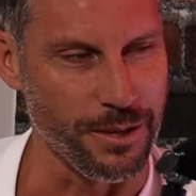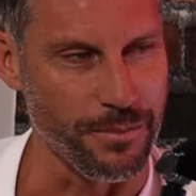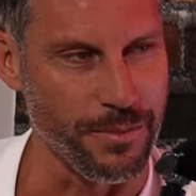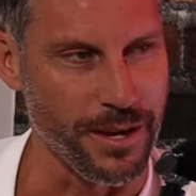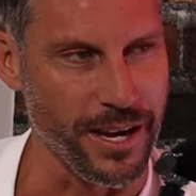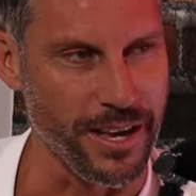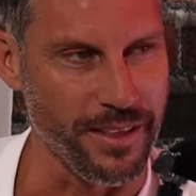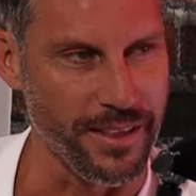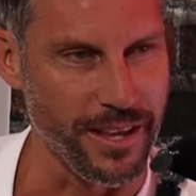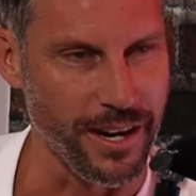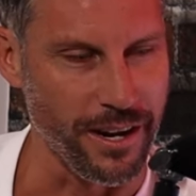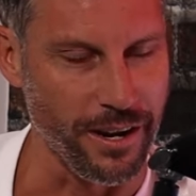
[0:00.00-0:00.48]

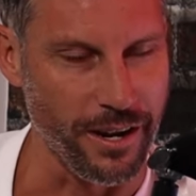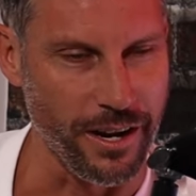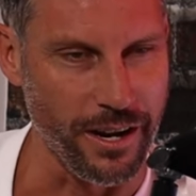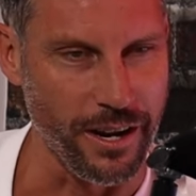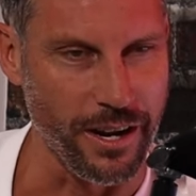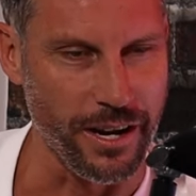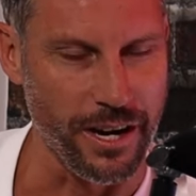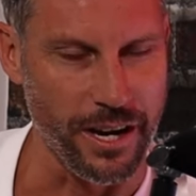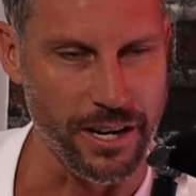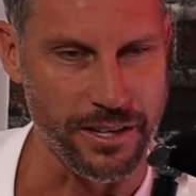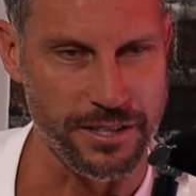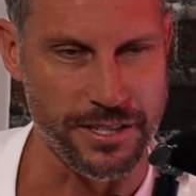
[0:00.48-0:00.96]
about that.
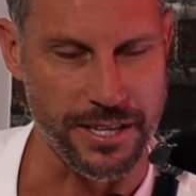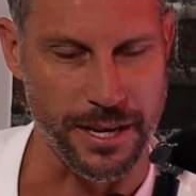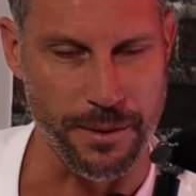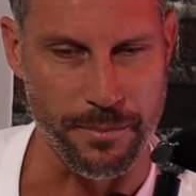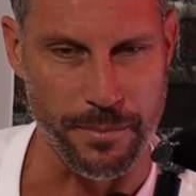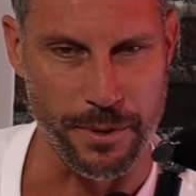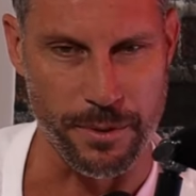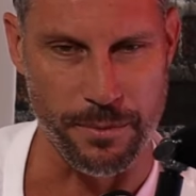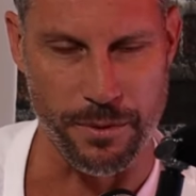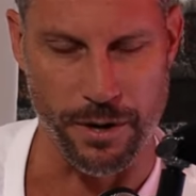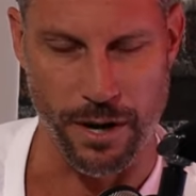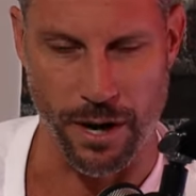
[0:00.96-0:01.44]
I, I know some
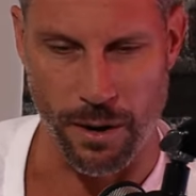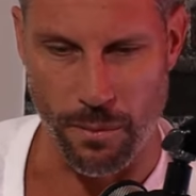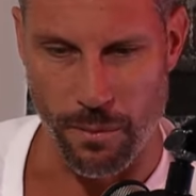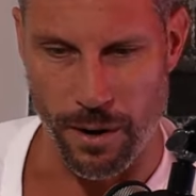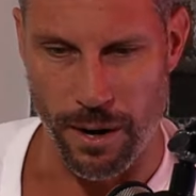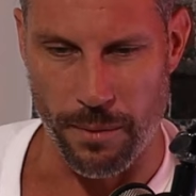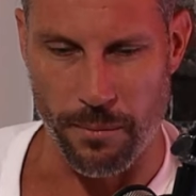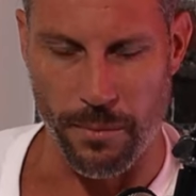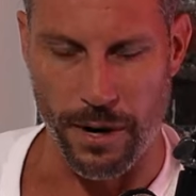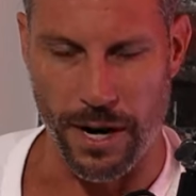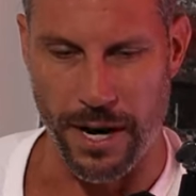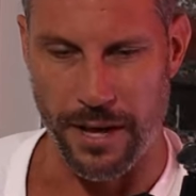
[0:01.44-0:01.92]
people go
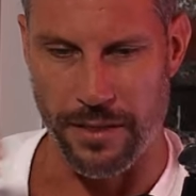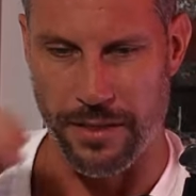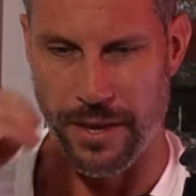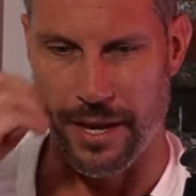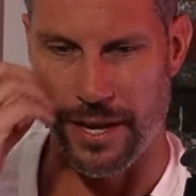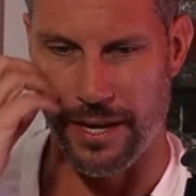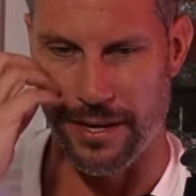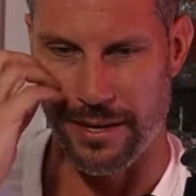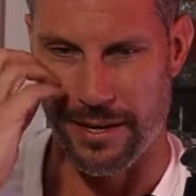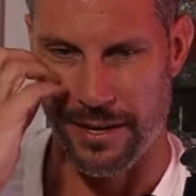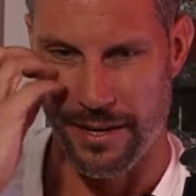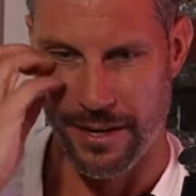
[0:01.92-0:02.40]
one way and
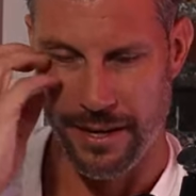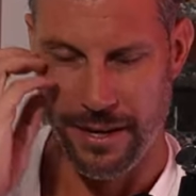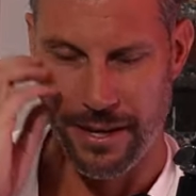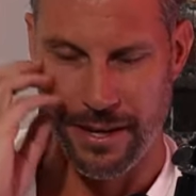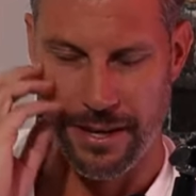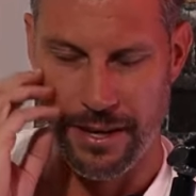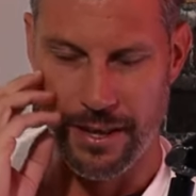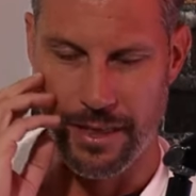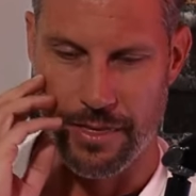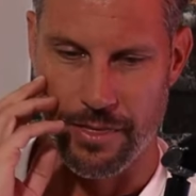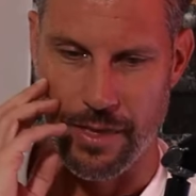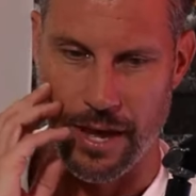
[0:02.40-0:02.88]
they
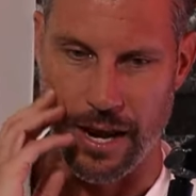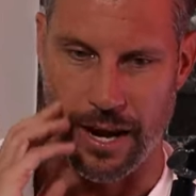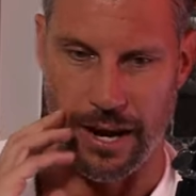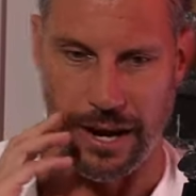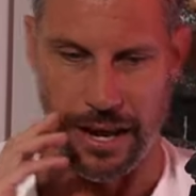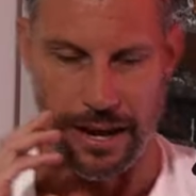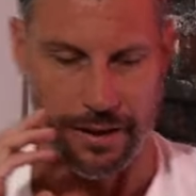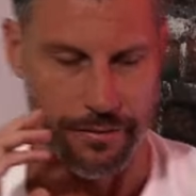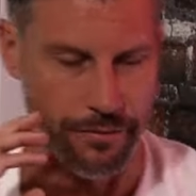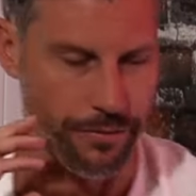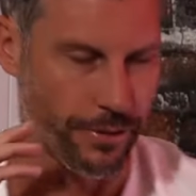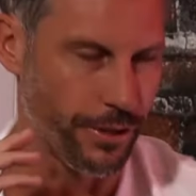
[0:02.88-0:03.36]
they
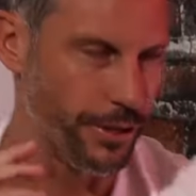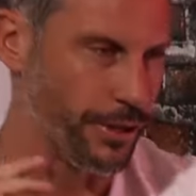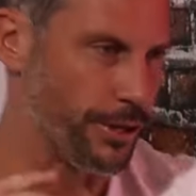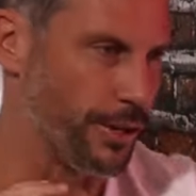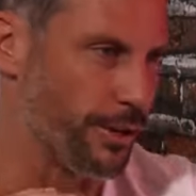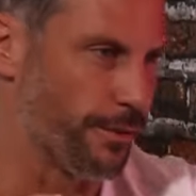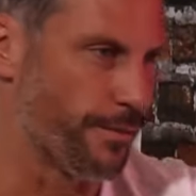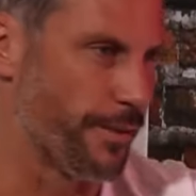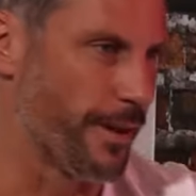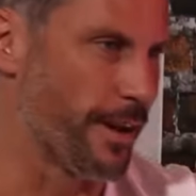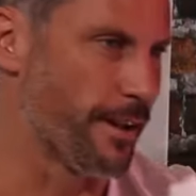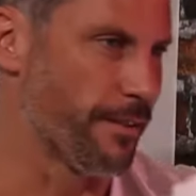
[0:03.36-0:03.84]
love the
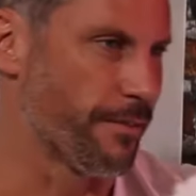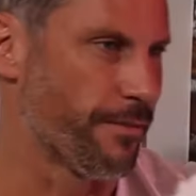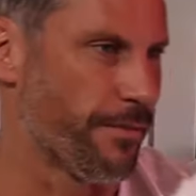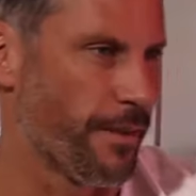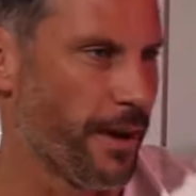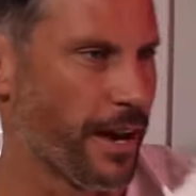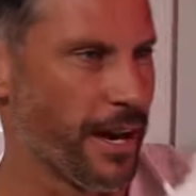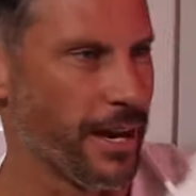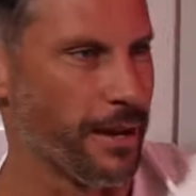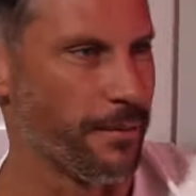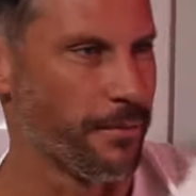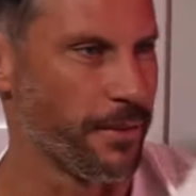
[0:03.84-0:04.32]
newfound
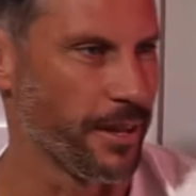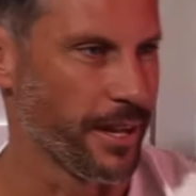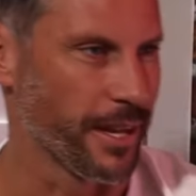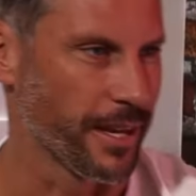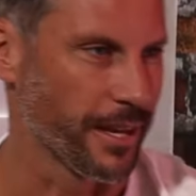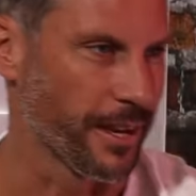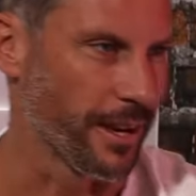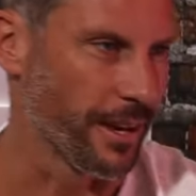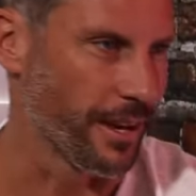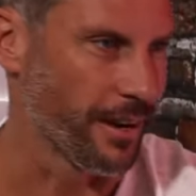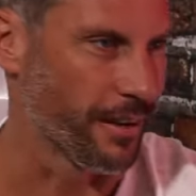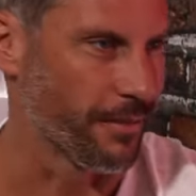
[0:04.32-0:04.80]
fame and
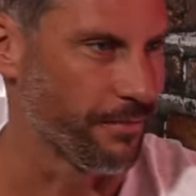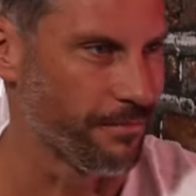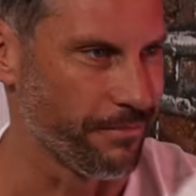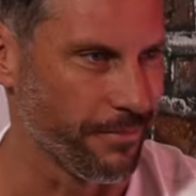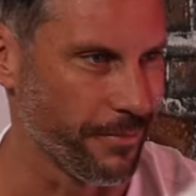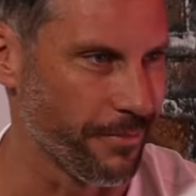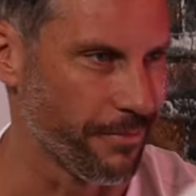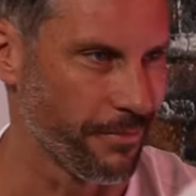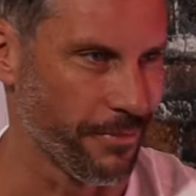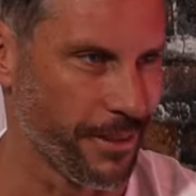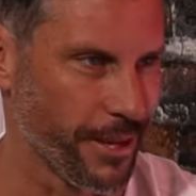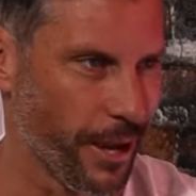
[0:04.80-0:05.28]
they go to
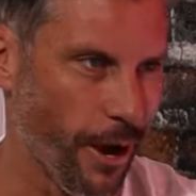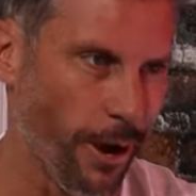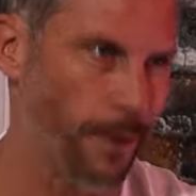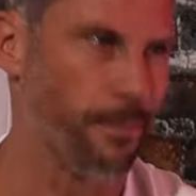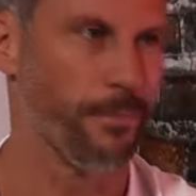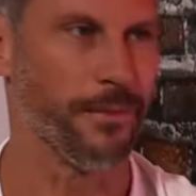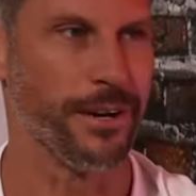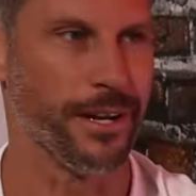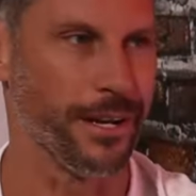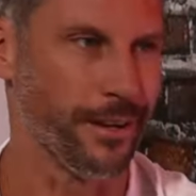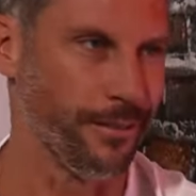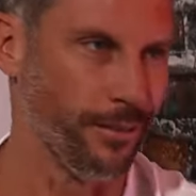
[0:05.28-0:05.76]
the
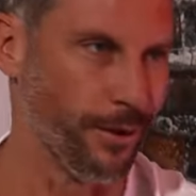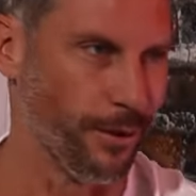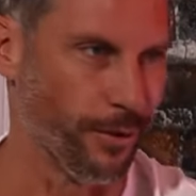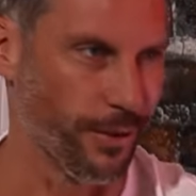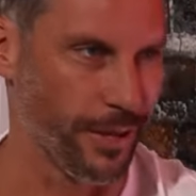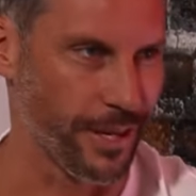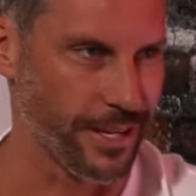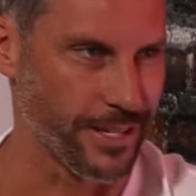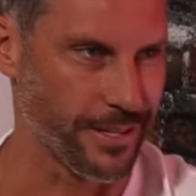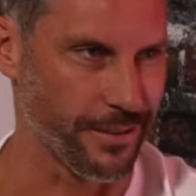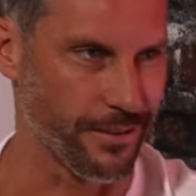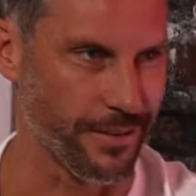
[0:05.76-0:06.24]
opening of all
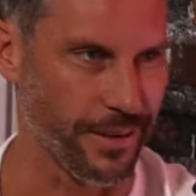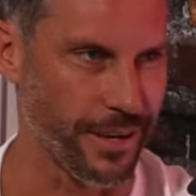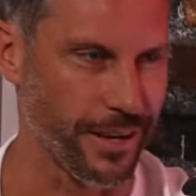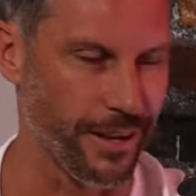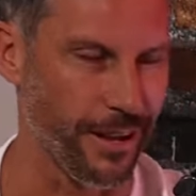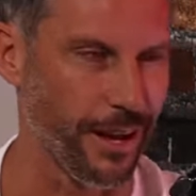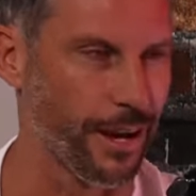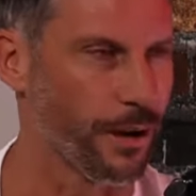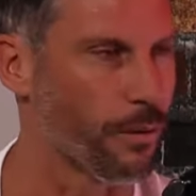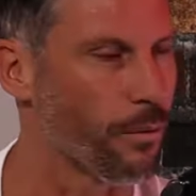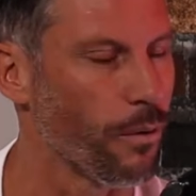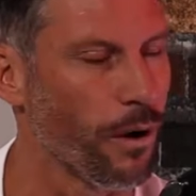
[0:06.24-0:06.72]
these events.
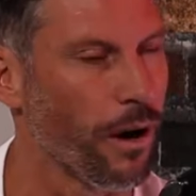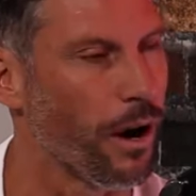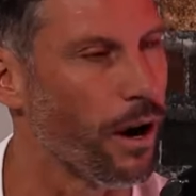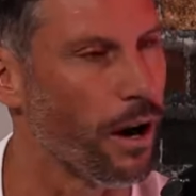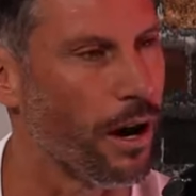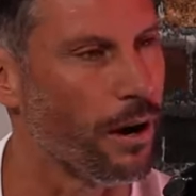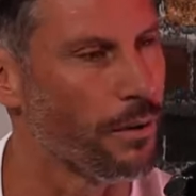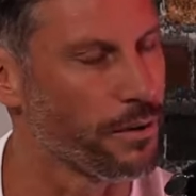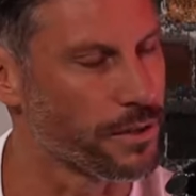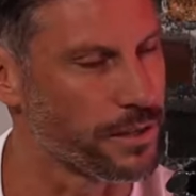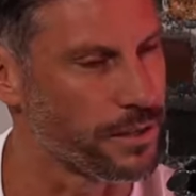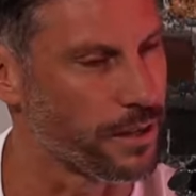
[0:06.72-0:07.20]
Like, well,
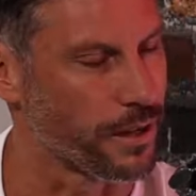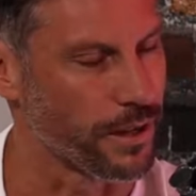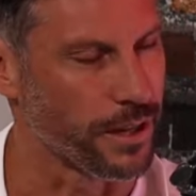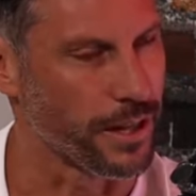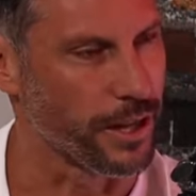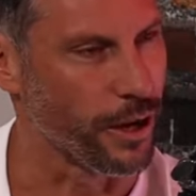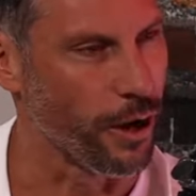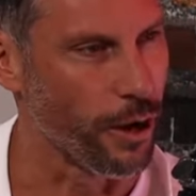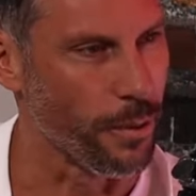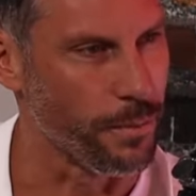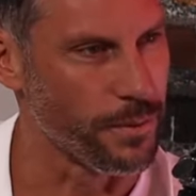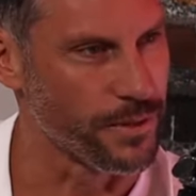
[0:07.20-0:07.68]
I was sort of
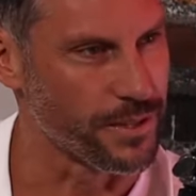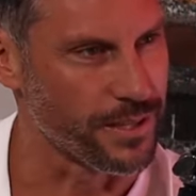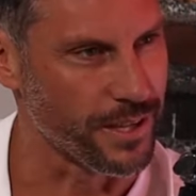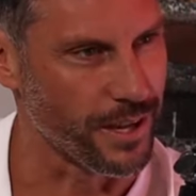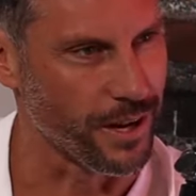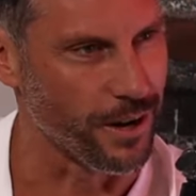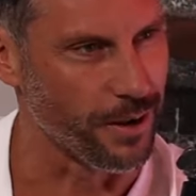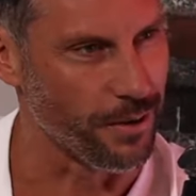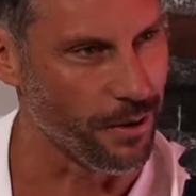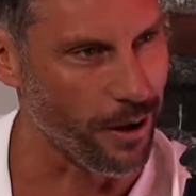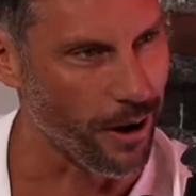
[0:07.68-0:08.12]
the opposite.